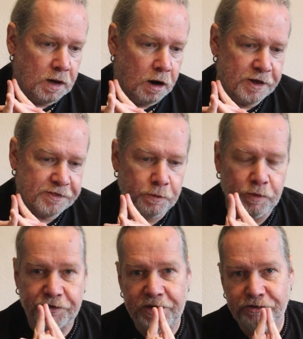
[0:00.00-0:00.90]
I think
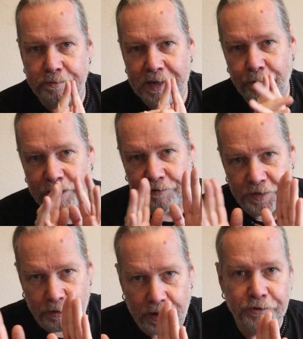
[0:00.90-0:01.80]
once ancient man went off
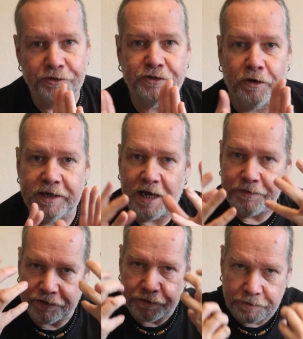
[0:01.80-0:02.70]
on their own and started
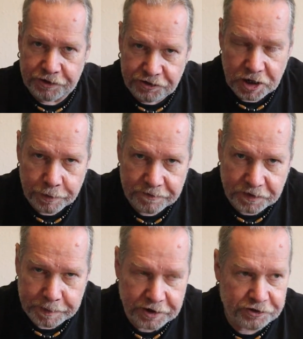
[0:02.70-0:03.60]
getting this new
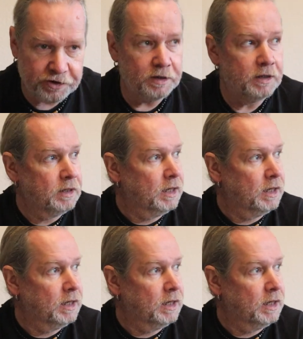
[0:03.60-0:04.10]
information,